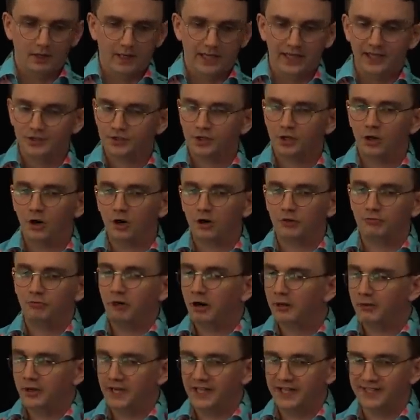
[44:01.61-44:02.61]
Hitchcock
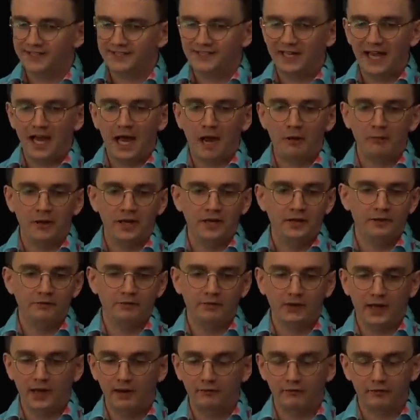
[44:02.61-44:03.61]
wrote in his diary
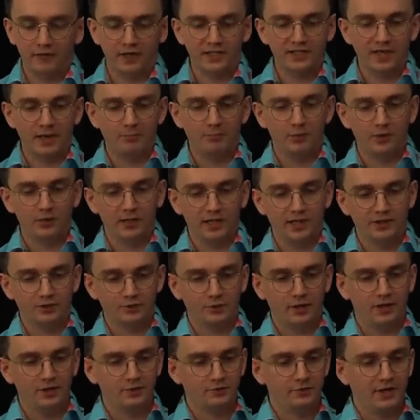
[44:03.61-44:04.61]
that, for example, in
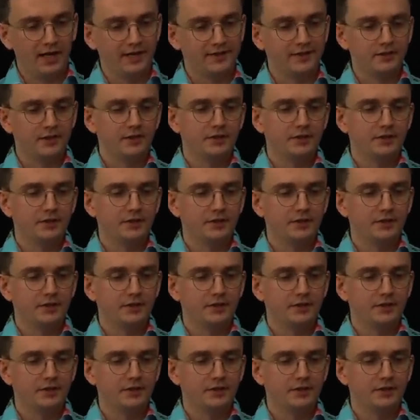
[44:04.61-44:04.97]
trench raids,